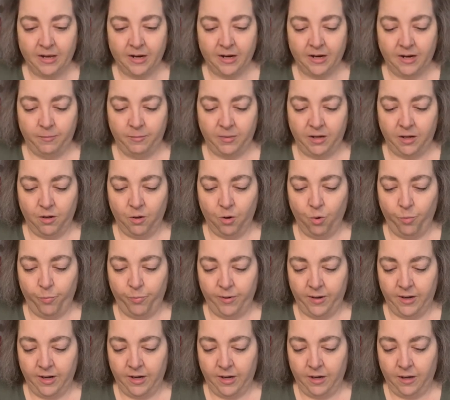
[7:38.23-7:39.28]
Let me
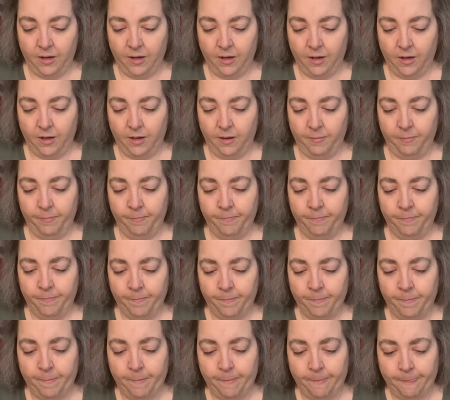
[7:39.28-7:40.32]
open it up.
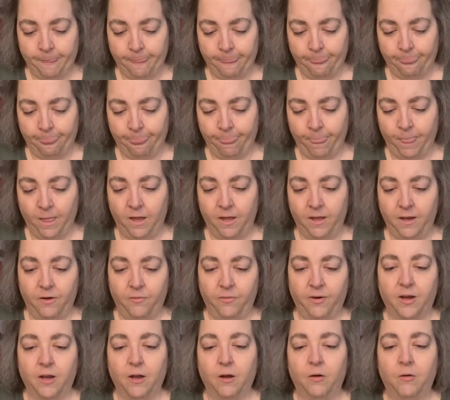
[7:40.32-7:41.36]
There
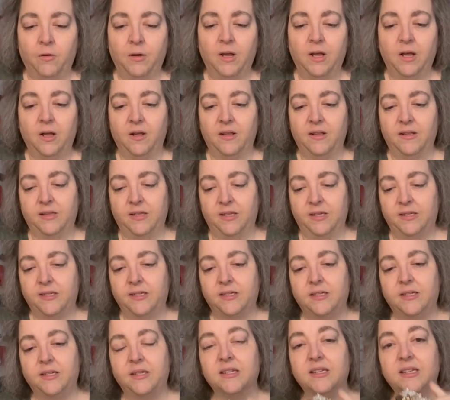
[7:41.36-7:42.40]
we go.
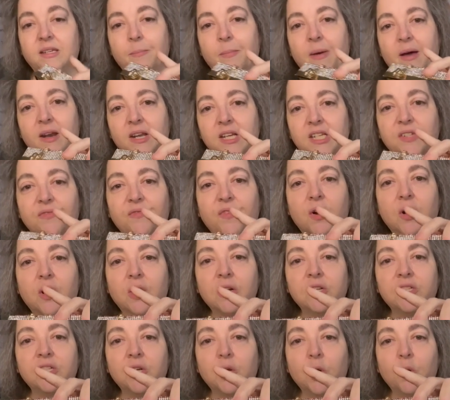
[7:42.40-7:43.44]
This is about as far
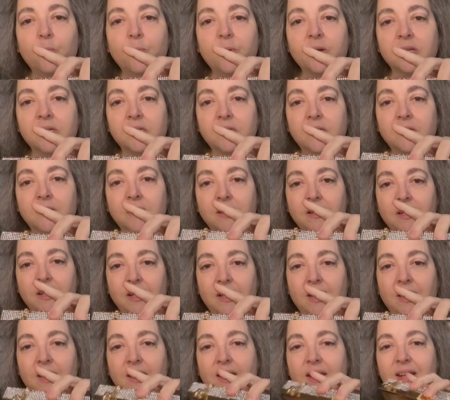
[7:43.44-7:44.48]
as it opens.
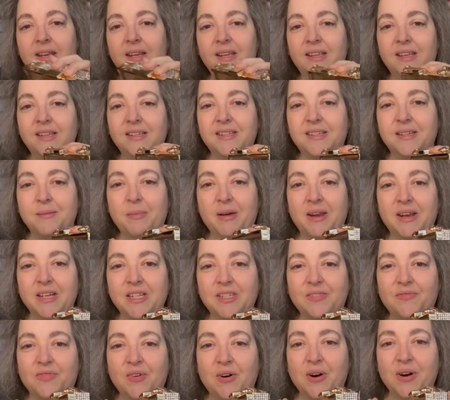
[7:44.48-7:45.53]
This is about
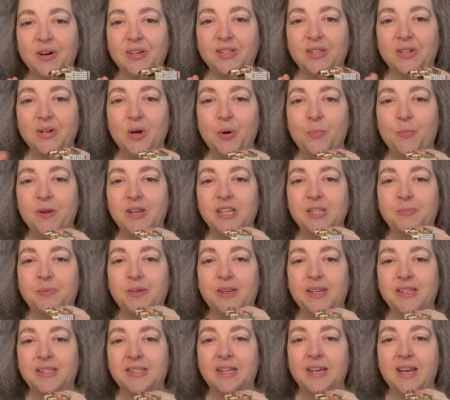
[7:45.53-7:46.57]
as far as it opens
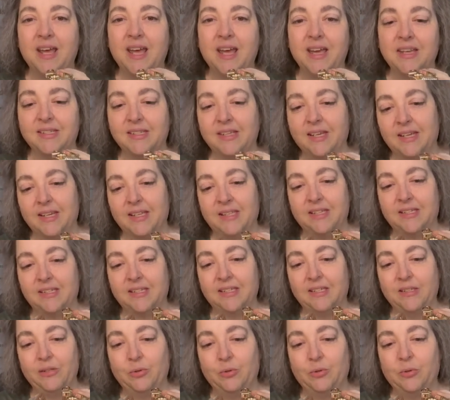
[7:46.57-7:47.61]
because it has like
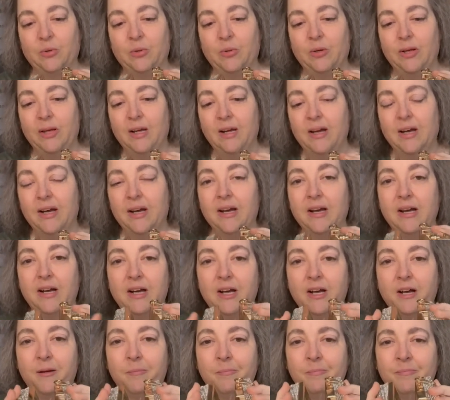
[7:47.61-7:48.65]
this little,
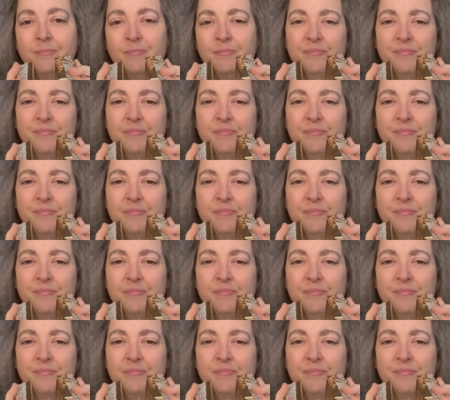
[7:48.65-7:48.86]
I